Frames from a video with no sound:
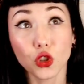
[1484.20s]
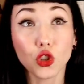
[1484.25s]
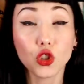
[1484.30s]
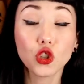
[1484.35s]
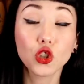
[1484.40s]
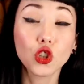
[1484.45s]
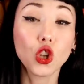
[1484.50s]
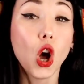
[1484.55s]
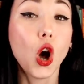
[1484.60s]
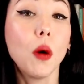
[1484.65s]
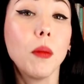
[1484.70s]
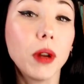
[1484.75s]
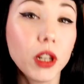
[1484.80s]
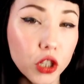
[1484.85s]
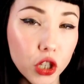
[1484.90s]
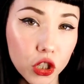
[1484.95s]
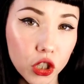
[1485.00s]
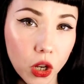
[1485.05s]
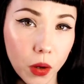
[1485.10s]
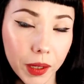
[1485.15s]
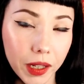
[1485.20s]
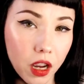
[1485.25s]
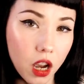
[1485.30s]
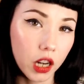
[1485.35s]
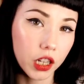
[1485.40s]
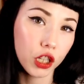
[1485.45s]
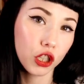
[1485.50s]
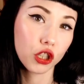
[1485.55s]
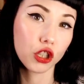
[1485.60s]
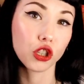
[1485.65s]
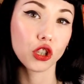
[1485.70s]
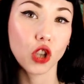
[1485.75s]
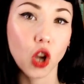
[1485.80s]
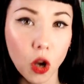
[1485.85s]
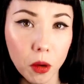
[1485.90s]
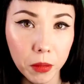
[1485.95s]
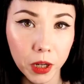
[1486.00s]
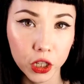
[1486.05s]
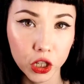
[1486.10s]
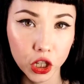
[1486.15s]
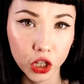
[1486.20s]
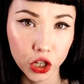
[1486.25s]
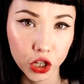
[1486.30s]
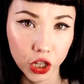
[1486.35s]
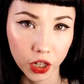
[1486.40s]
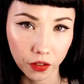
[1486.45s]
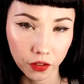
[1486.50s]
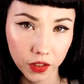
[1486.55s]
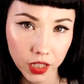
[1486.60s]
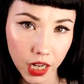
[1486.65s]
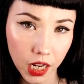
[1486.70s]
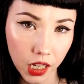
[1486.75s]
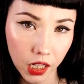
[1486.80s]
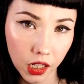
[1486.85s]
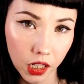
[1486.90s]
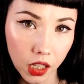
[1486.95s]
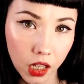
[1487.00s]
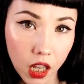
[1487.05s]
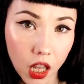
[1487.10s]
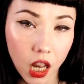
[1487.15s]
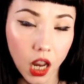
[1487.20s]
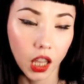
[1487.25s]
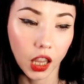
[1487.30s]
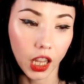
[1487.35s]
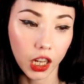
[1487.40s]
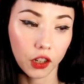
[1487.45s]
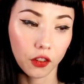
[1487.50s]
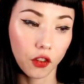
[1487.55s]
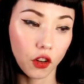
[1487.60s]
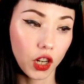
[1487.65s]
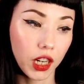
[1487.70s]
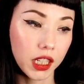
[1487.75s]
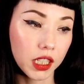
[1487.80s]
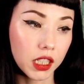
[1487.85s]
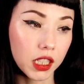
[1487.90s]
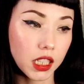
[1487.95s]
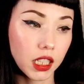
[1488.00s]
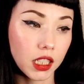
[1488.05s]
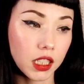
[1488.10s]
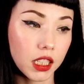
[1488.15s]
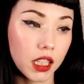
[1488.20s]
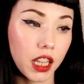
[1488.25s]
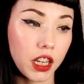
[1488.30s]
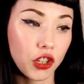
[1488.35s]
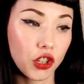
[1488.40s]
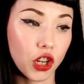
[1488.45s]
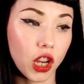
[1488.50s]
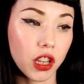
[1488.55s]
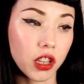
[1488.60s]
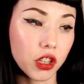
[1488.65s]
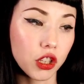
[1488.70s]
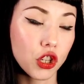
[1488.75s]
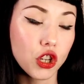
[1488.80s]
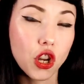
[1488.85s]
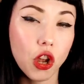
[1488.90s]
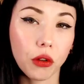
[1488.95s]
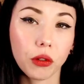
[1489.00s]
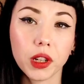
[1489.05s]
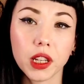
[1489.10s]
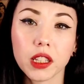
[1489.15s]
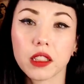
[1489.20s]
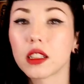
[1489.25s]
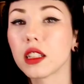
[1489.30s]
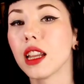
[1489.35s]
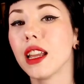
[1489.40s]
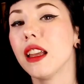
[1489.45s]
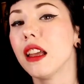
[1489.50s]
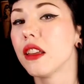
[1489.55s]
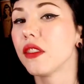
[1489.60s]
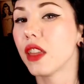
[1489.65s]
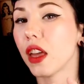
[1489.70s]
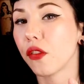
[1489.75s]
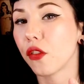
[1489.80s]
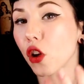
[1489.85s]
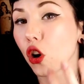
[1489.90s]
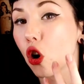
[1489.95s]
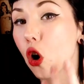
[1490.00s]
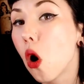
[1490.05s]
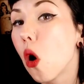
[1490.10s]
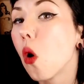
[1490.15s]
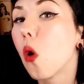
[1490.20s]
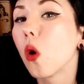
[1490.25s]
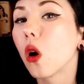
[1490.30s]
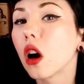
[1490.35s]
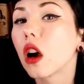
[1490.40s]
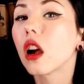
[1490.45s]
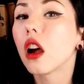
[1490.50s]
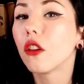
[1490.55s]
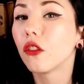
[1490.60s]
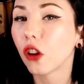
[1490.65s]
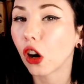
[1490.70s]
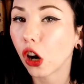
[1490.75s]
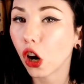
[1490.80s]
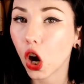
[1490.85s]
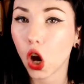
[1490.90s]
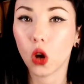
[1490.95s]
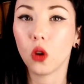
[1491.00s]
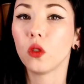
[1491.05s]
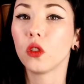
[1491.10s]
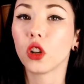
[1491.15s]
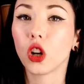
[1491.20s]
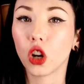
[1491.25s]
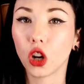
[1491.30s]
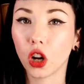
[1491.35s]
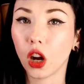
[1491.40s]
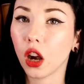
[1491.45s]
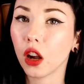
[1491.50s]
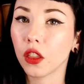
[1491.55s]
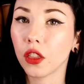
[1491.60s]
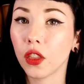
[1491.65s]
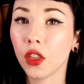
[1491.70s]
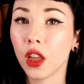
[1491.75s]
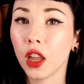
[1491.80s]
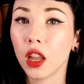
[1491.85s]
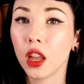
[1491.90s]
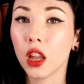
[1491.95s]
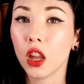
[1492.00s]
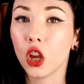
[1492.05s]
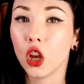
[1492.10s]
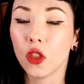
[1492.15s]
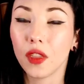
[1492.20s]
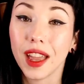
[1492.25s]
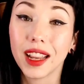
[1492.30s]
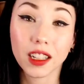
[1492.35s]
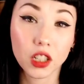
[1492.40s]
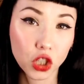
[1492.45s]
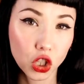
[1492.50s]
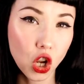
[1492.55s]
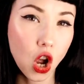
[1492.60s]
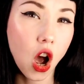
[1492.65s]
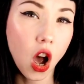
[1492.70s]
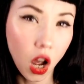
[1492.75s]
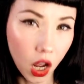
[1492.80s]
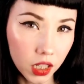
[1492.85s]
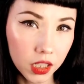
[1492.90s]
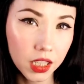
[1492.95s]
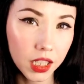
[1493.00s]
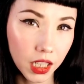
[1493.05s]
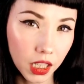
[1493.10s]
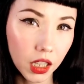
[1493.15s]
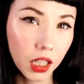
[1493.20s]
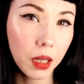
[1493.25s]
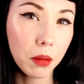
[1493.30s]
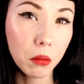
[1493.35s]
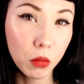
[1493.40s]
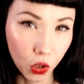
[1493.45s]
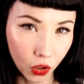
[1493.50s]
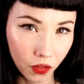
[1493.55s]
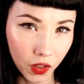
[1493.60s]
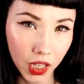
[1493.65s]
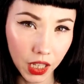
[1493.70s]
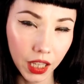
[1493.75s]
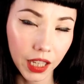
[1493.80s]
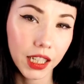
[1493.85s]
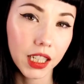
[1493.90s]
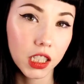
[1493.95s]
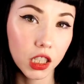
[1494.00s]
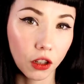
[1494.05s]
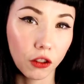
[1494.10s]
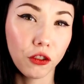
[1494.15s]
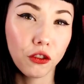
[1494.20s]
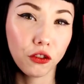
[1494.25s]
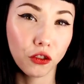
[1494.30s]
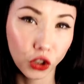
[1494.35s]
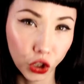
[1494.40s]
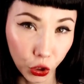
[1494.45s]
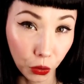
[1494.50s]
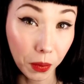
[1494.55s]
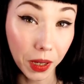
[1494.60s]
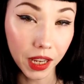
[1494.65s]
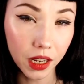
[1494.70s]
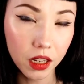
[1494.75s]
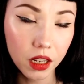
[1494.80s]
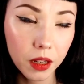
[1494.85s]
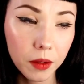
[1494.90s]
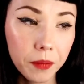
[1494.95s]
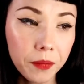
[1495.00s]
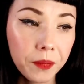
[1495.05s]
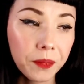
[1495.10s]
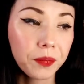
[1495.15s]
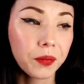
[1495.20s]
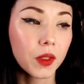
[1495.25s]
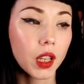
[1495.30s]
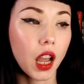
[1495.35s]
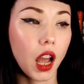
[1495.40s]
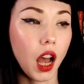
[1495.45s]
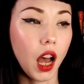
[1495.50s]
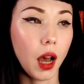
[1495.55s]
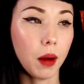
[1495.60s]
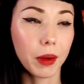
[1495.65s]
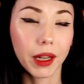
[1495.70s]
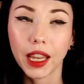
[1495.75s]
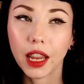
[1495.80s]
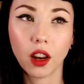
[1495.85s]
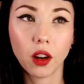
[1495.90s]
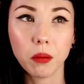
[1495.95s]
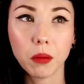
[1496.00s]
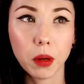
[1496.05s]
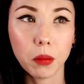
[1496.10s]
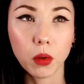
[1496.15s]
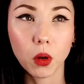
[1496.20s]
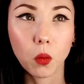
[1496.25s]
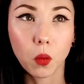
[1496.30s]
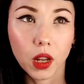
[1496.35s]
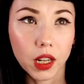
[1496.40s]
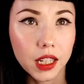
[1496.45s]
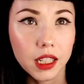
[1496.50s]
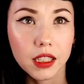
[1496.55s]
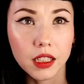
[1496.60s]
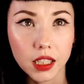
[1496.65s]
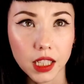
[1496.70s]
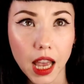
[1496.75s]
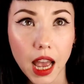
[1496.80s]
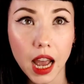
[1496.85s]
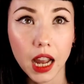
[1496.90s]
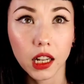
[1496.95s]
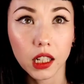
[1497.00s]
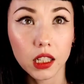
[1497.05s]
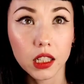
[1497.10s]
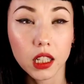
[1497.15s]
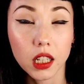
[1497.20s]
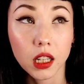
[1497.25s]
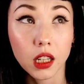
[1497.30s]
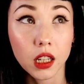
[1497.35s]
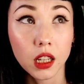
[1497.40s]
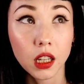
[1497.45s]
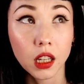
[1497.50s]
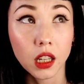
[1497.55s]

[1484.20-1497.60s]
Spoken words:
so much is going on and so much is shifting. Like, for instance, they just noticed that the core of our own Earth that's constantly moving, like it's a fluid. I can't remember what exact,